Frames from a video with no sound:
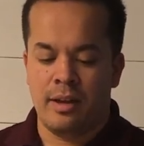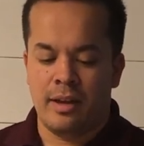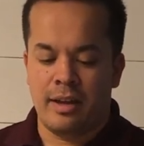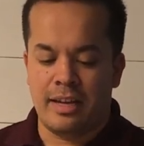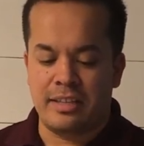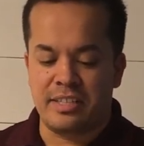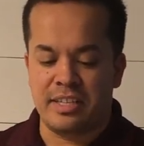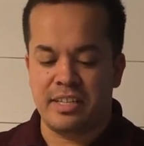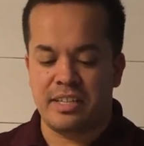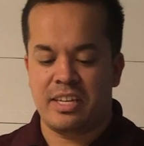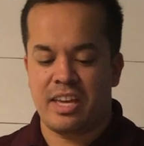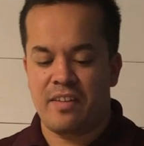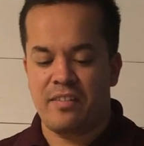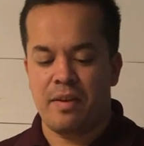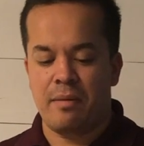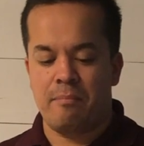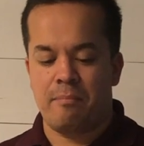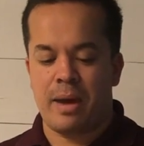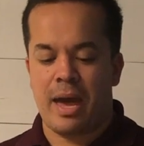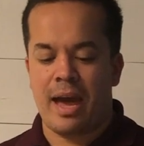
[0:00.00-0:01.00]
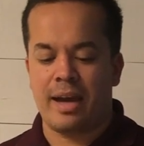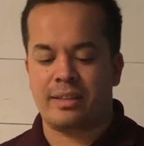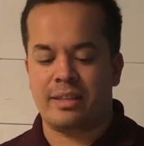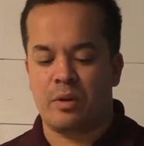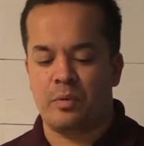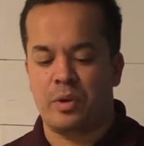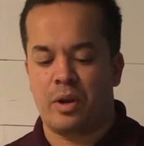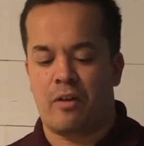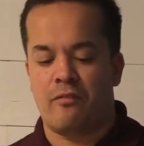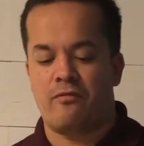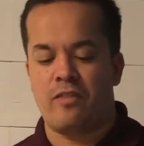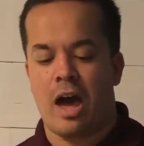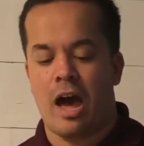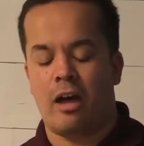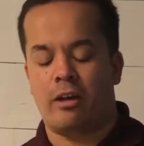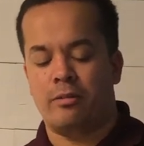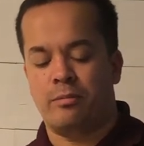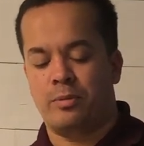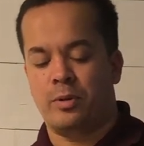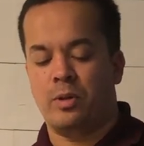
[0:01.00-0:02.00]
It's in giving back that we are
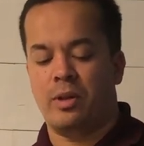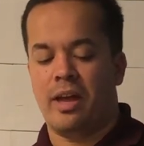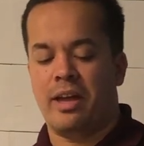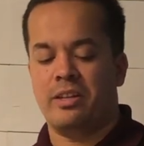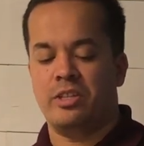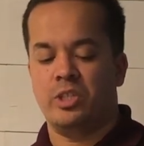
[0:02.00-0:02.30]
valuable and